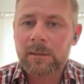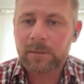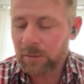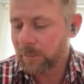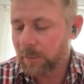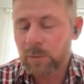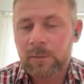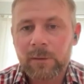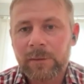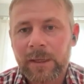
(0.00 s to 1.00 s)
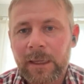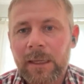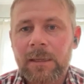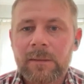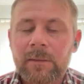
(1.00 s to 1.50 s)
and got them to move off a
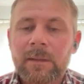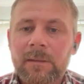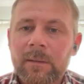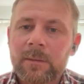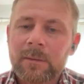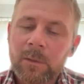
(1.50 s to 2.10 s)
hand and things like that,